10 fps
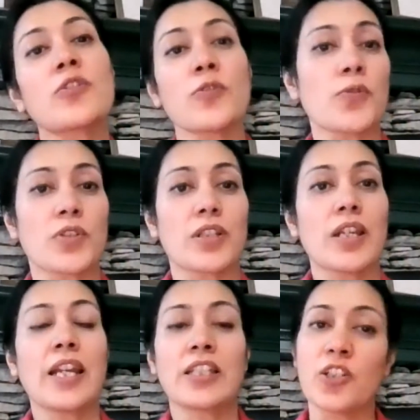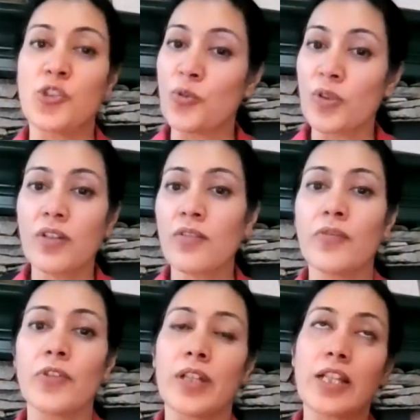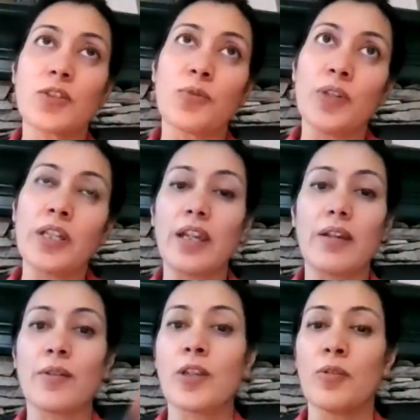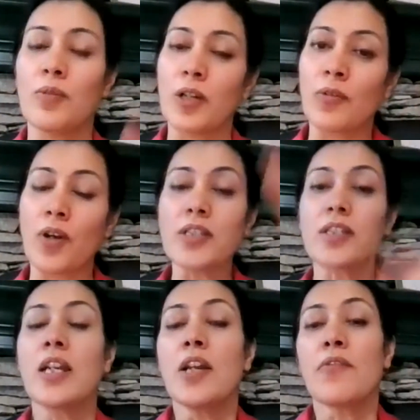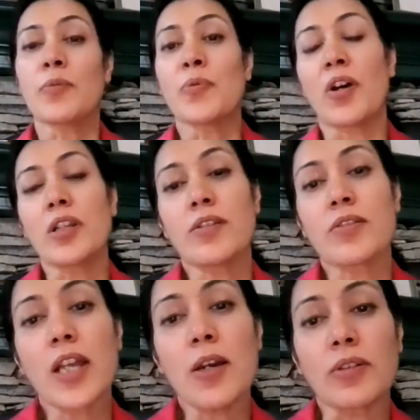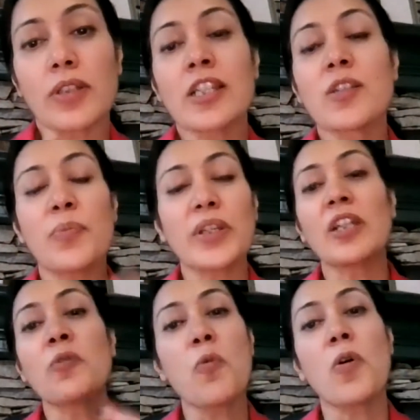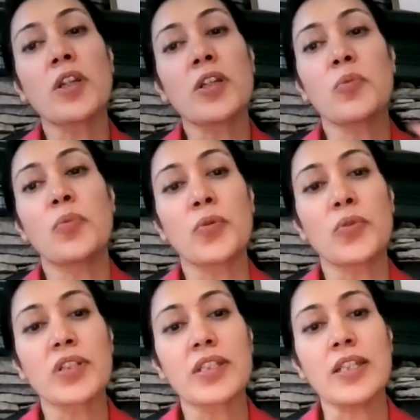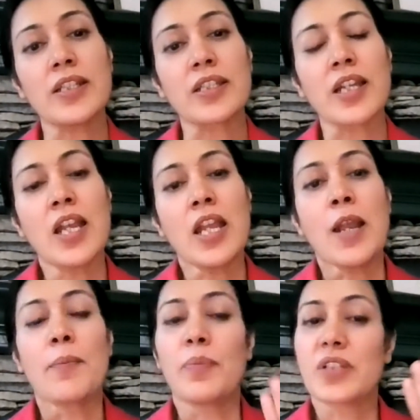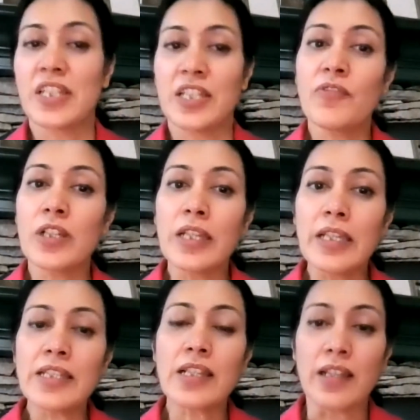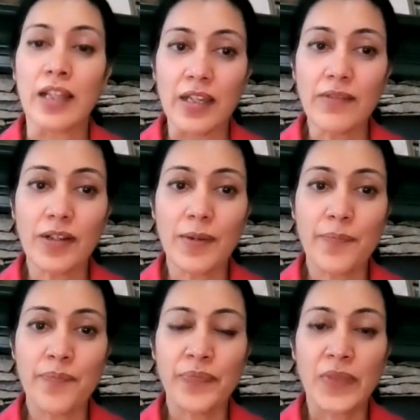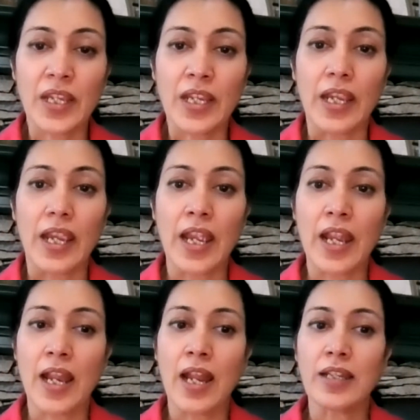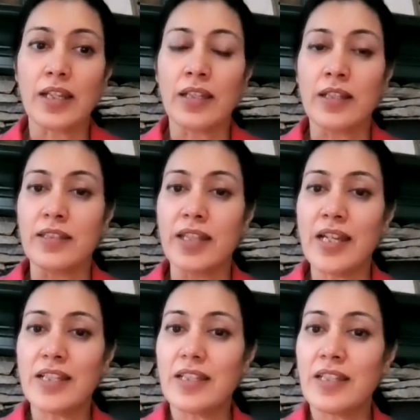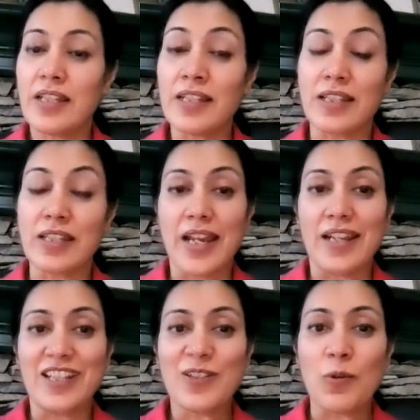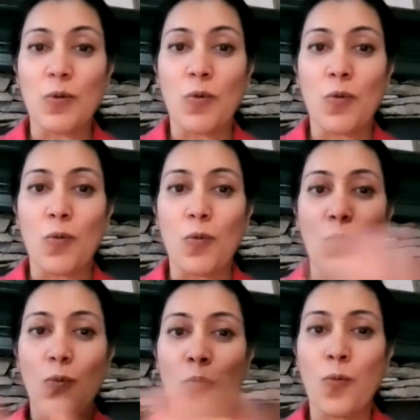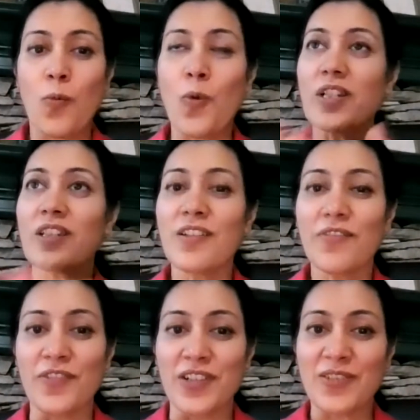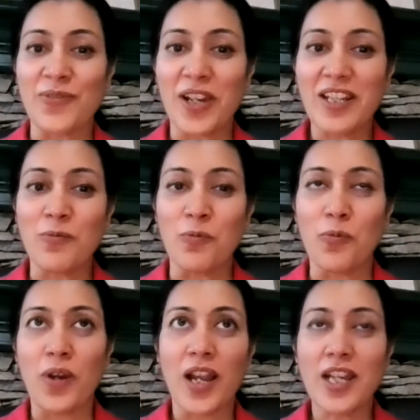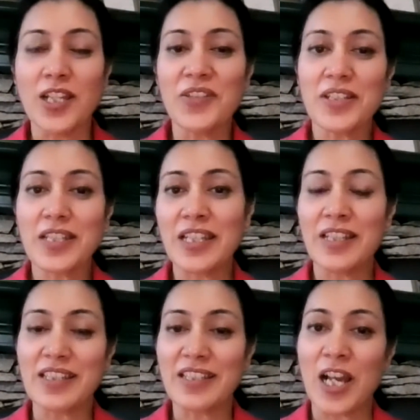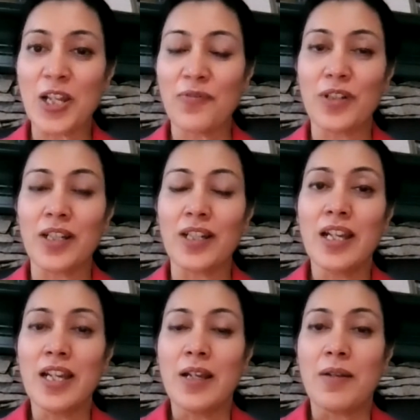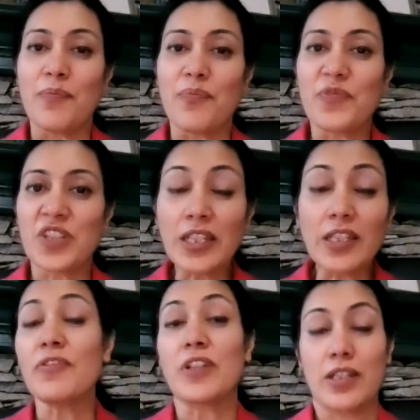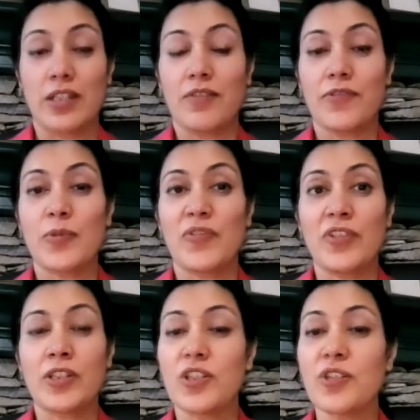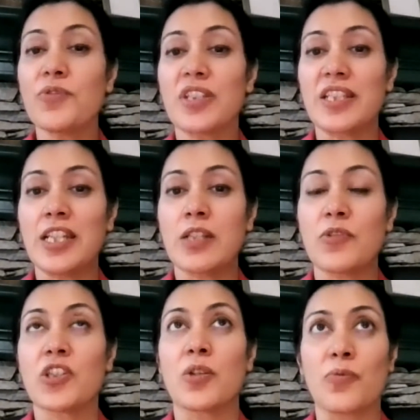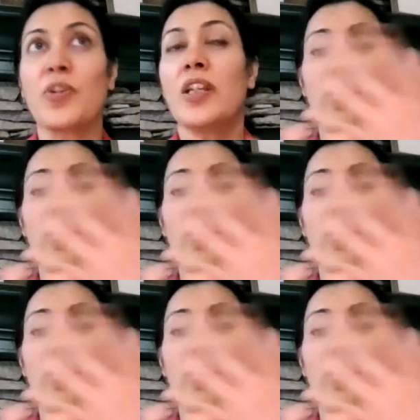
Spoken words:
one source. It's the Jordan River that's going, across from north to south, and it's bringing water to both the seas. Sea of Galilee is alive, and the Dead Sea is dead. So what's the difference, right? Why do you see this kind of a significant difference between the two seas, which are